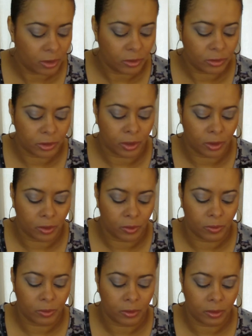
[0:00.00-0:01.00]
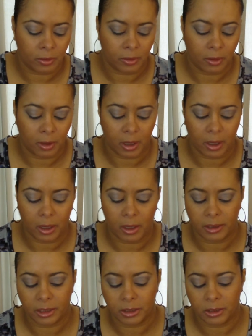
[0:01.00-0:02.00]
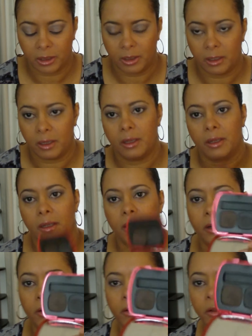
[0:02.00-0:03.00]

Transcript: So uh, let's see, here are